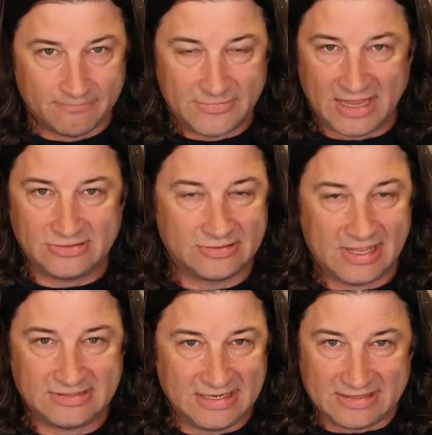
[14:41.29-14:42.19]
That's
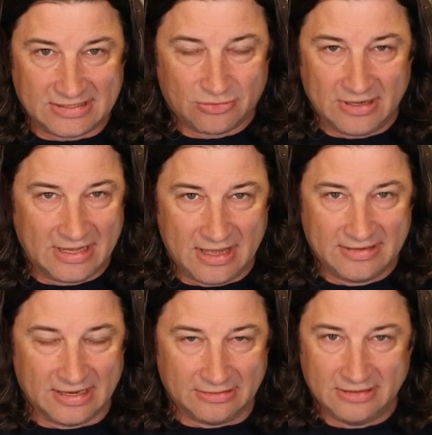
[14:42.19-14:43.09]
it. That's great
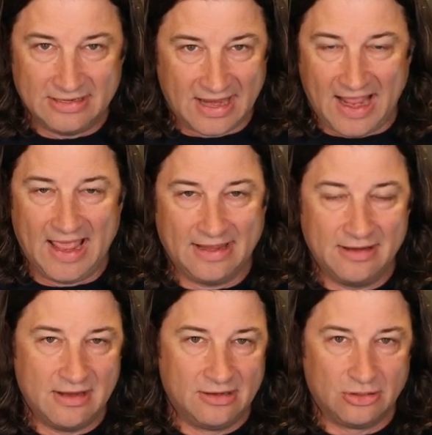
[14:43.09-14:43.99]
content. You didn't add
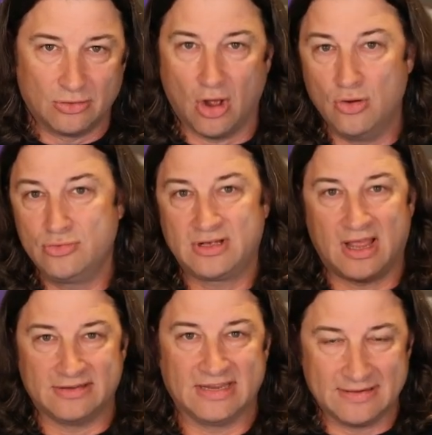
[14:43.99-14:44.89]
your own
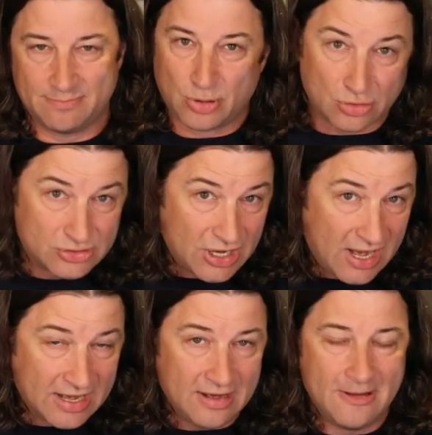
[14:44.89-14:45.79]
content per
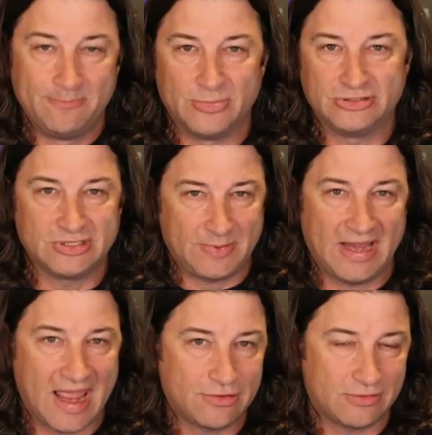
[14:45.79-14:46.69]
se, but just by
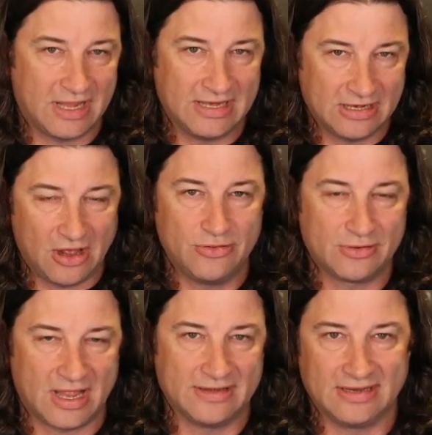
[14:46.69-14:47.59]
aggregating other
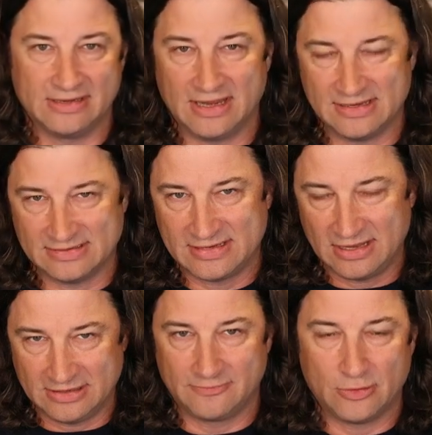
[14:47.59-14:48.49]
content and
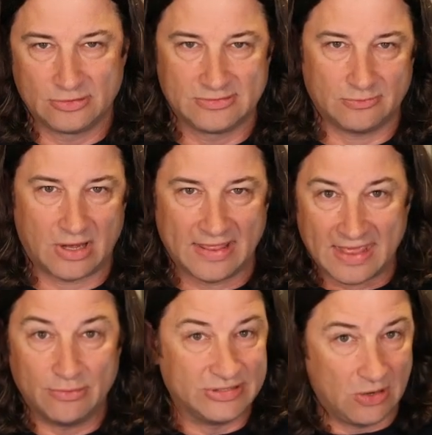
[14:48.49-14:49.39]
telling folks that
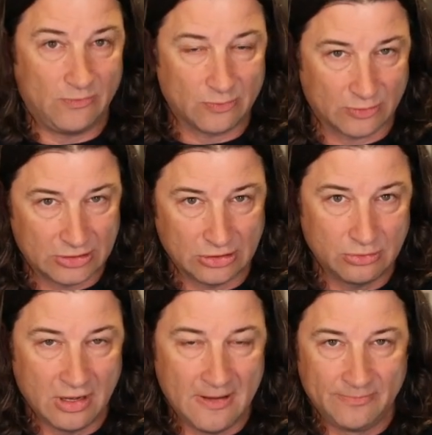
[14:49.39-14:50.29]
it was helpful for you
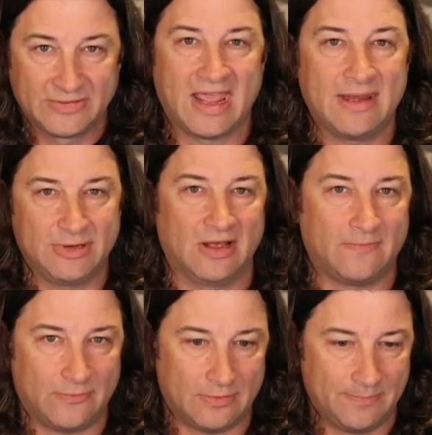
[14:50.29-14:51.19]
can be helpful.